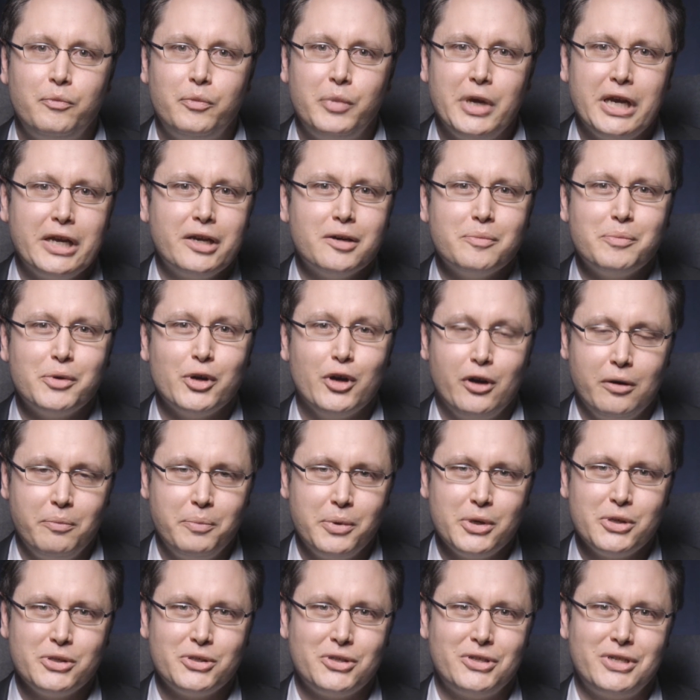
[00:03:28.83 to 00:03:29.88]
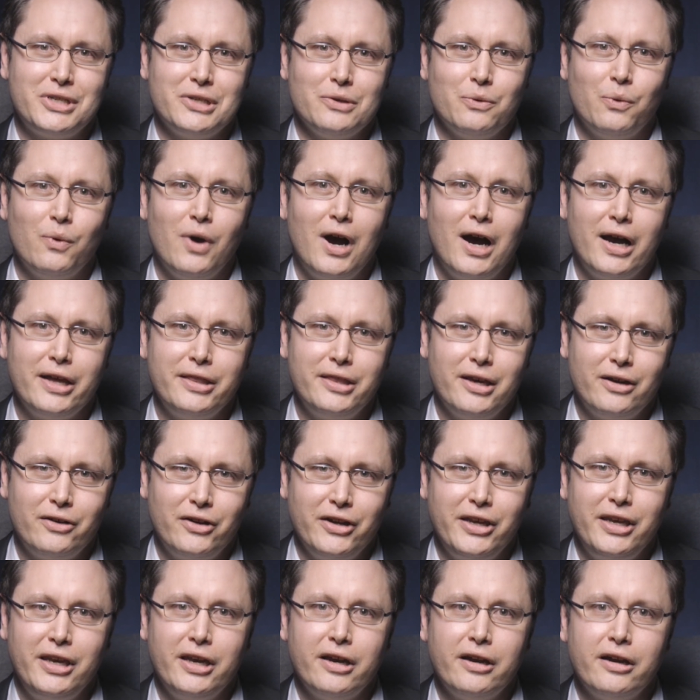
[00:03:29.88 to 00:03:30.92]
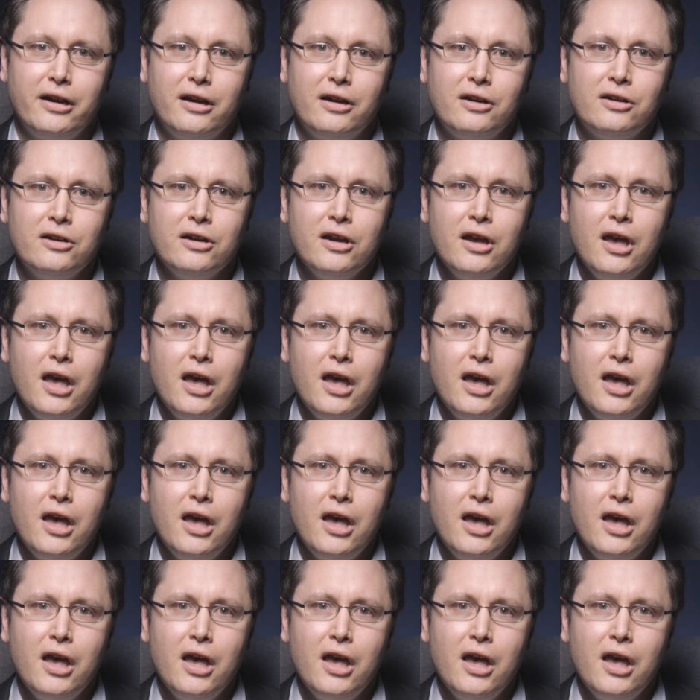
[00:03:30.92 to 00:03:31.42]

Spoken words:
bigger purpose to why they're here.